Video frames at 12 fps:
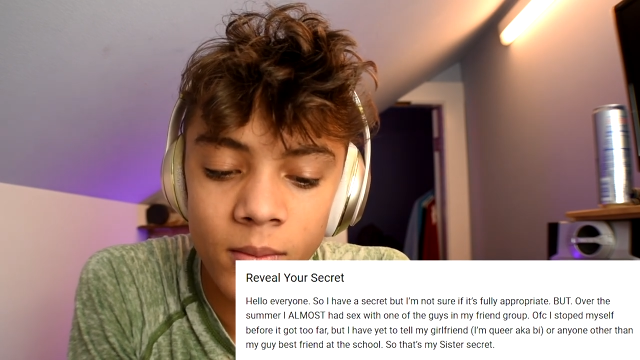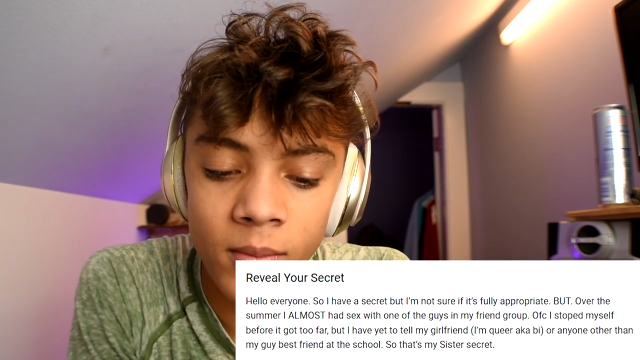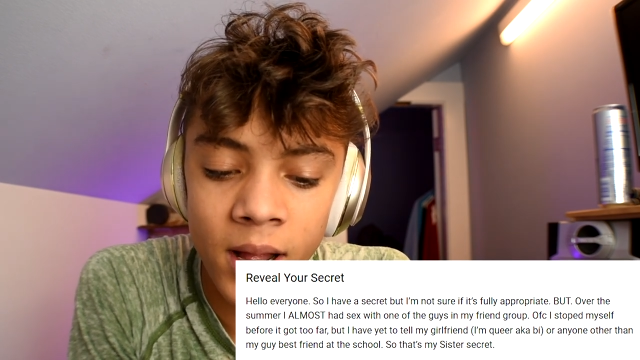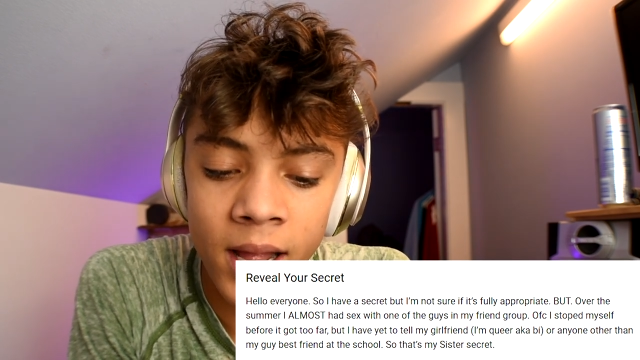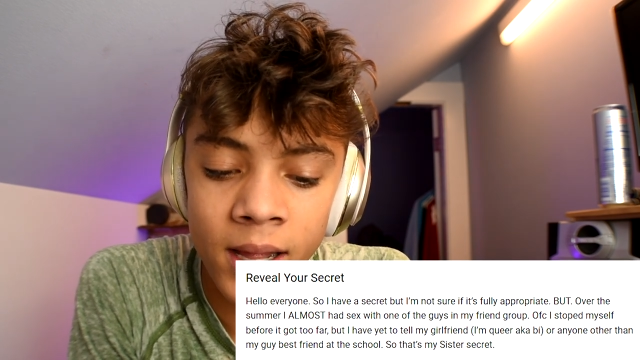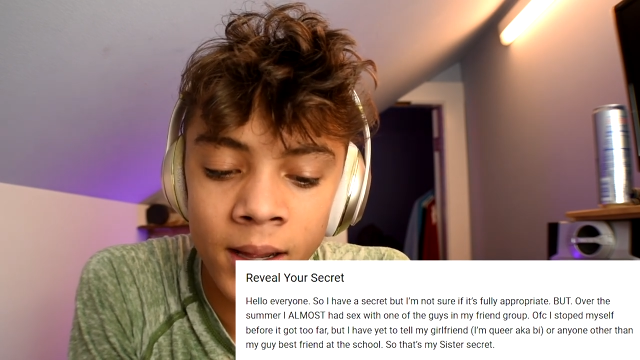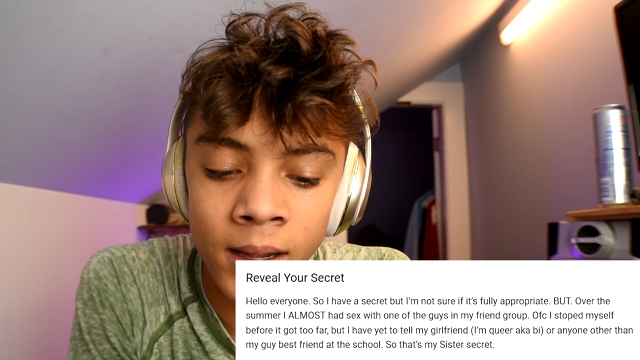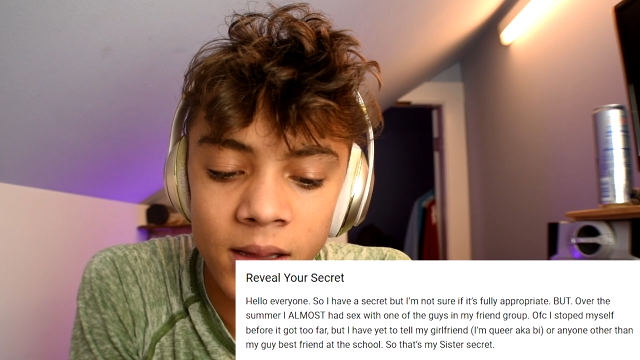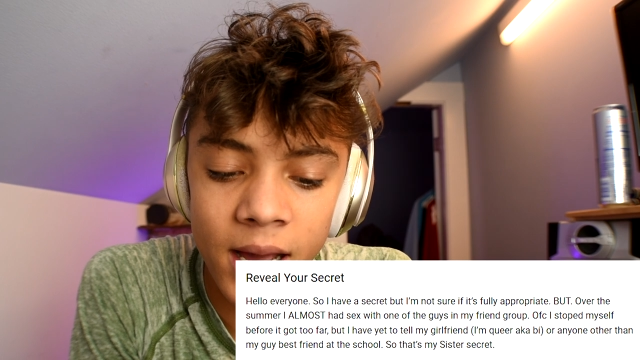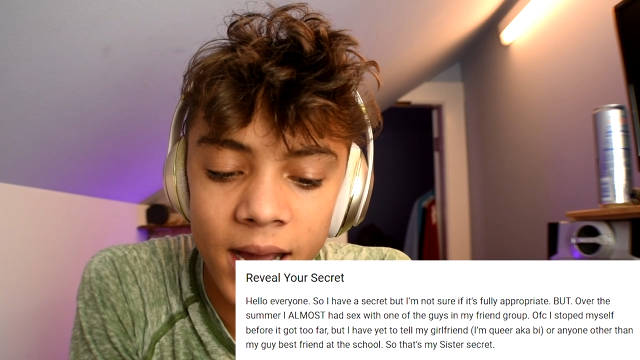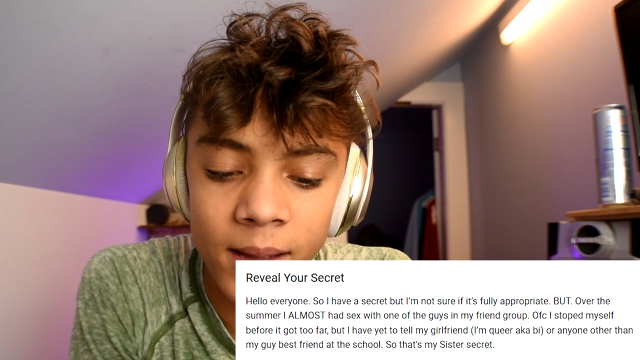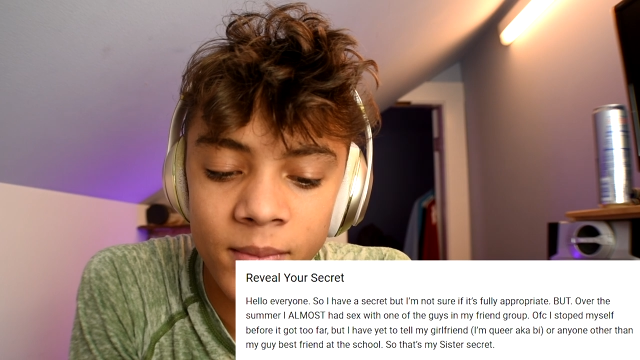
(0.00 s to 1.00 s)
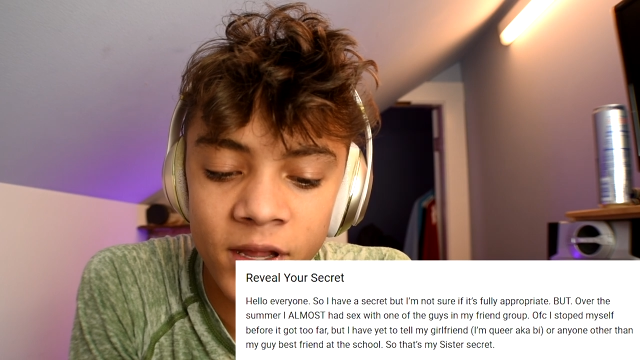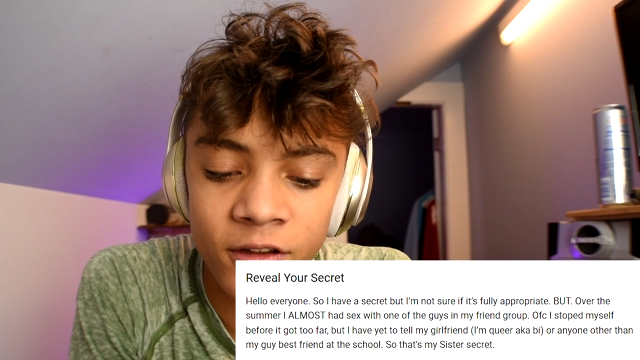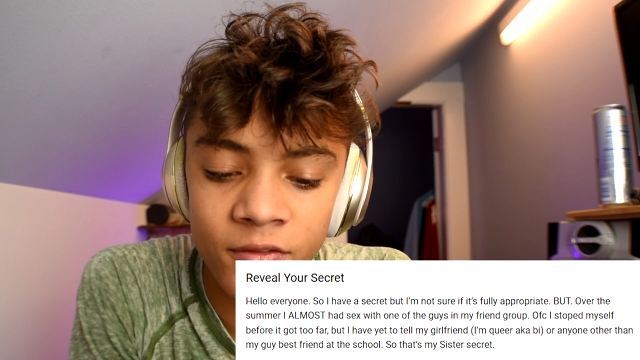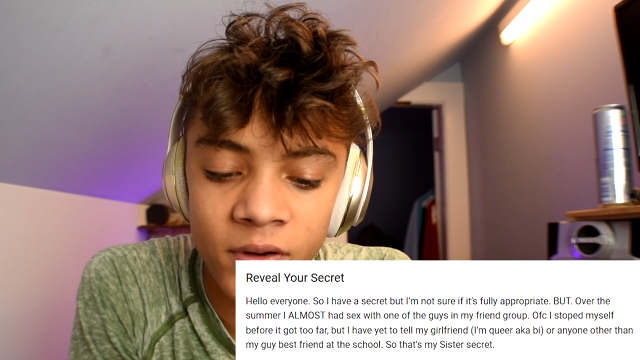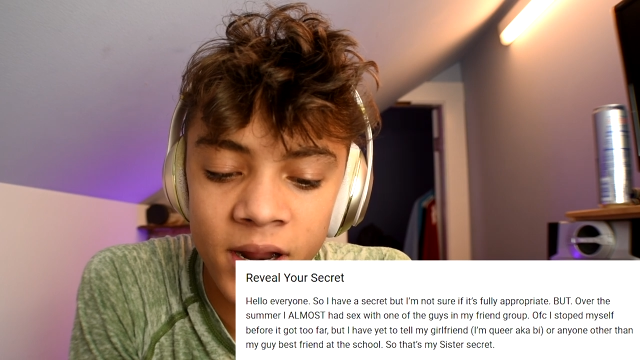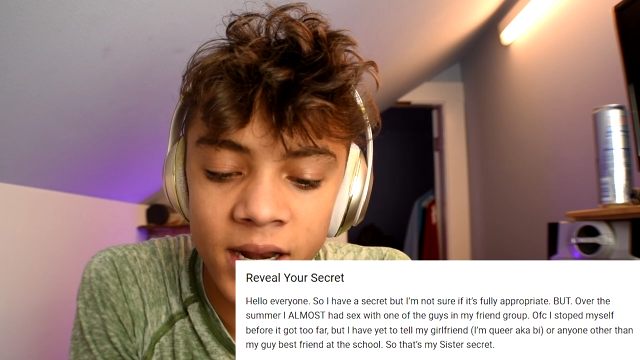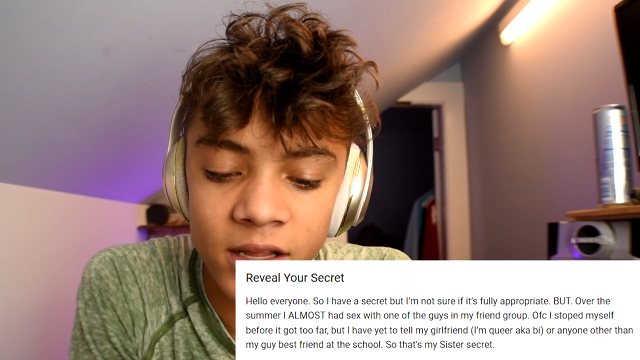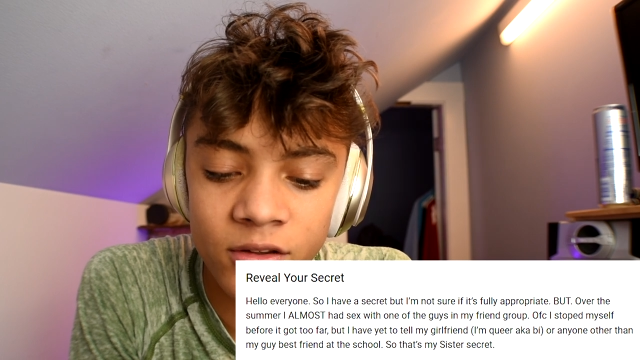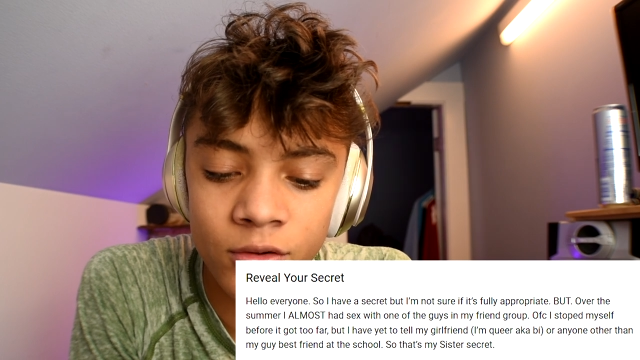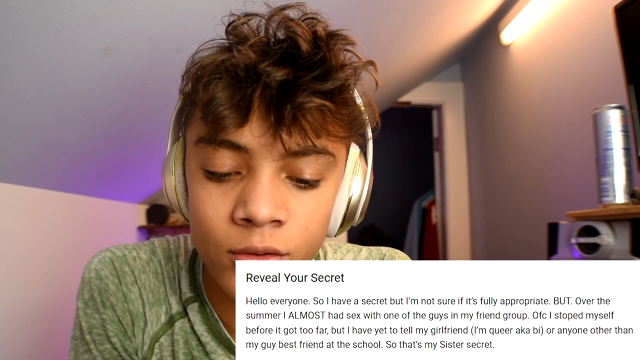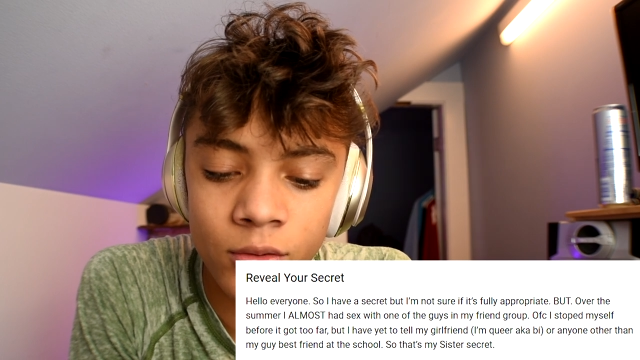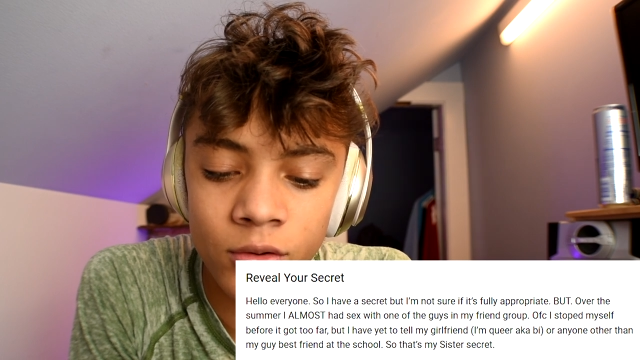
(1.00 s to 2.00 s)
my guy best friend at
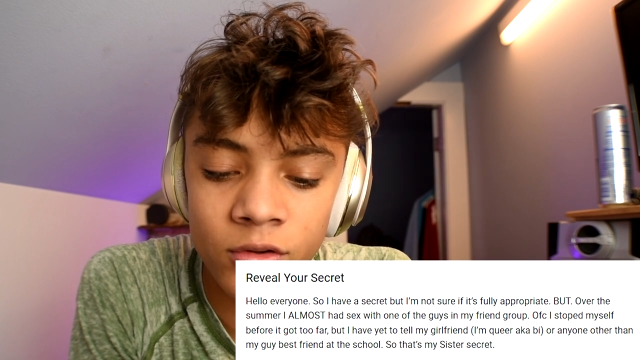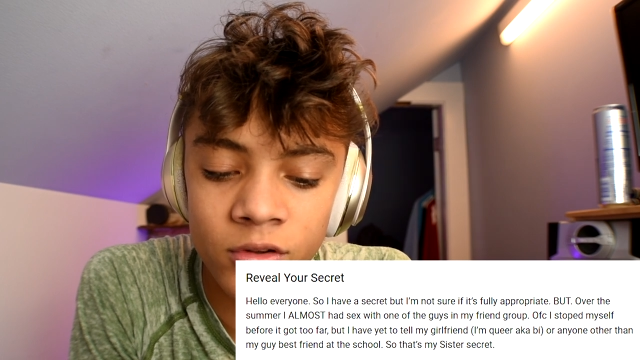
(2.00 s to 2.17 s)
school.